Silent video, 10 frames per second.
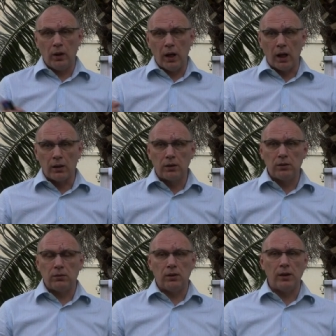and
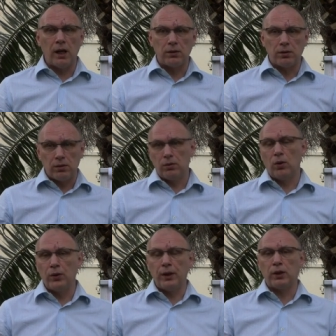in that,
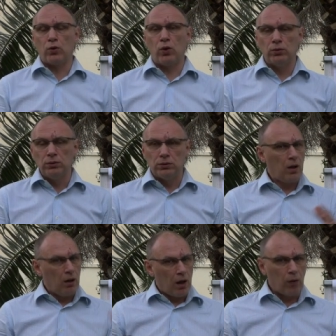on that road,
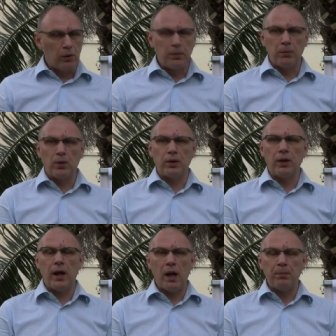I would be more than
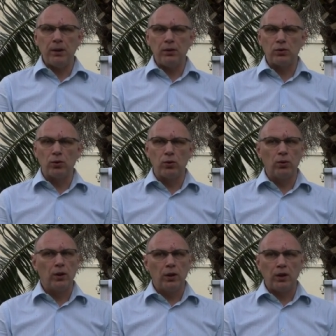happy to
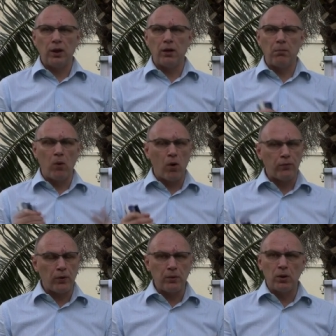hear more
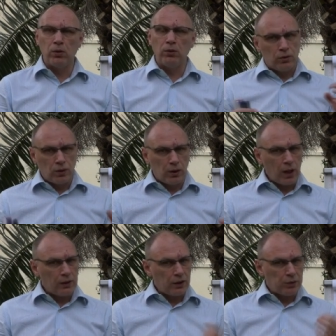from you, to
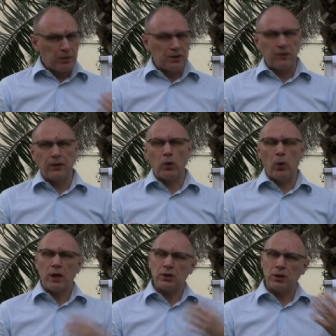get the specific
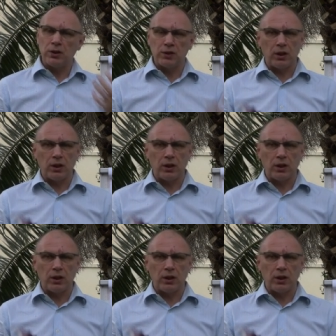questions